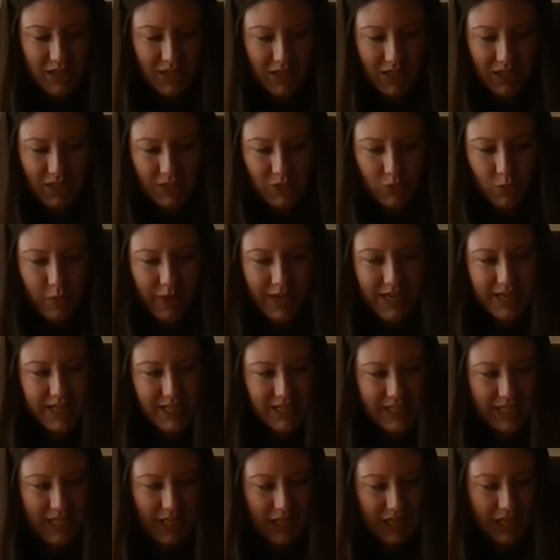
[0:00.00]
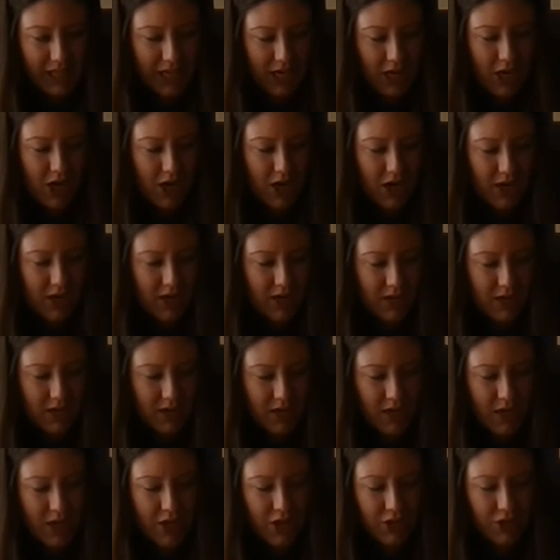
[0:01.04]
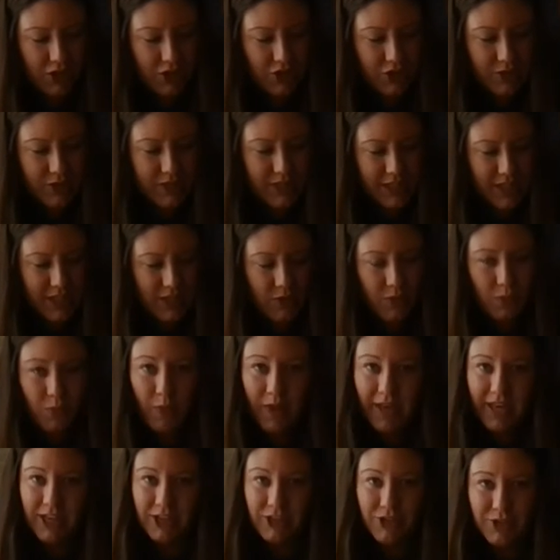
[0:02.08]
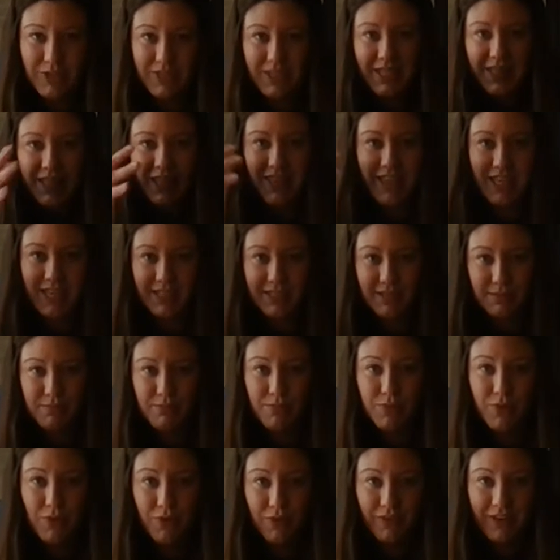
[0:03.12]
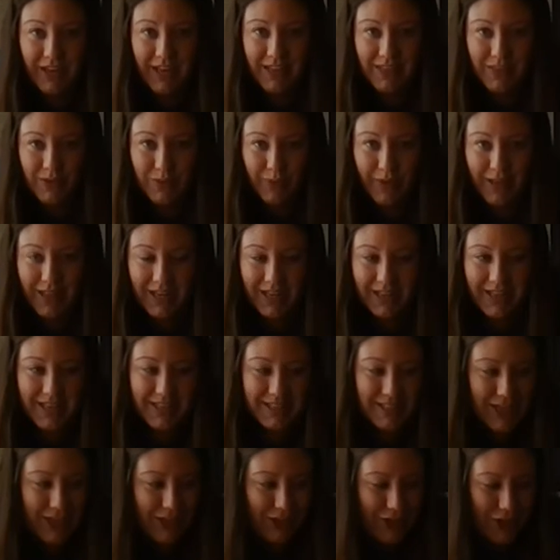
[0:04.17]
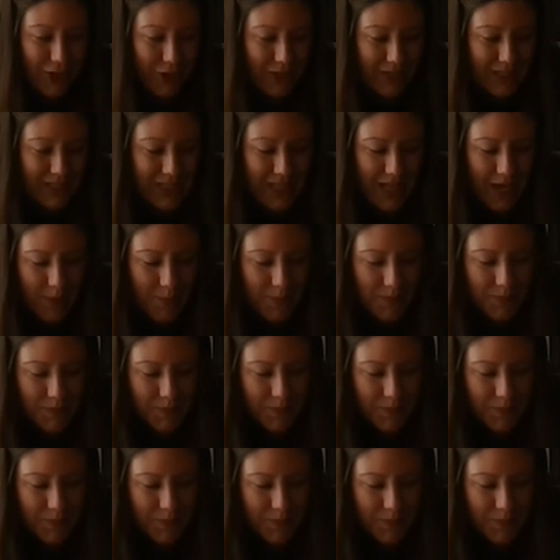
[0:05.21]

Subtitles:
because wind is clear. You don't see the wind, you see the things moving in the wind. That's how you know it's there.